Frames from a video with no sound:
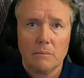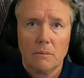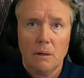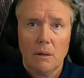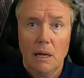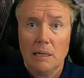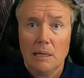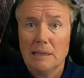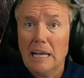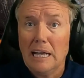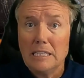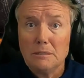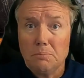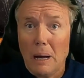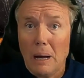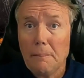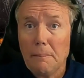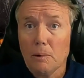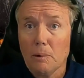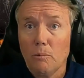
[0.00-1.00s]
Less
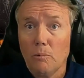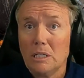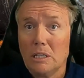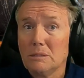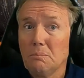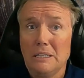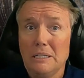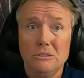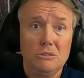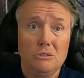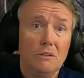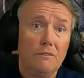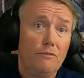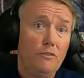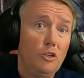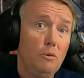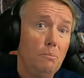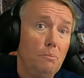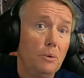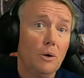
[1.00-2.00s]
popular ones might do a
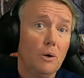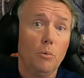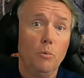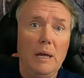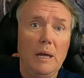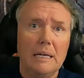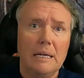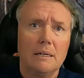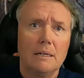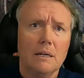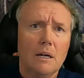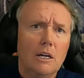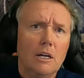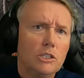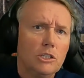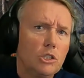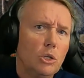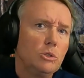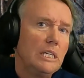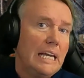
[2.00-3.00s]
few per week.
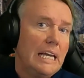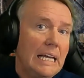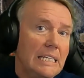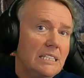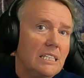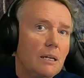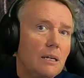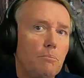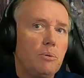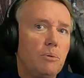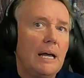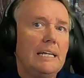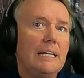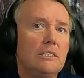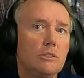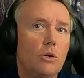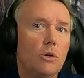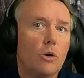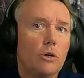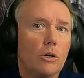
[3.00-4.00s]
So it's easy to place
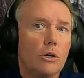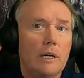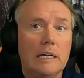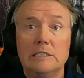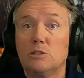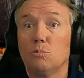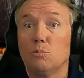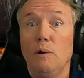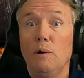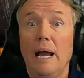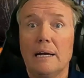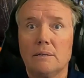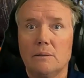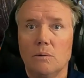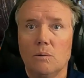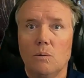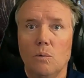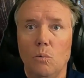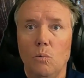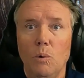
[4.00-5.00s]
an order and direct
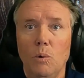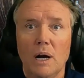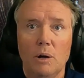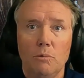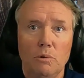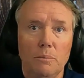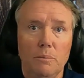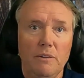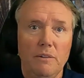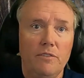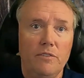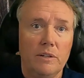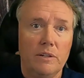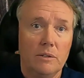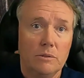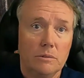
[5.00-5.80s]
where it will be filled.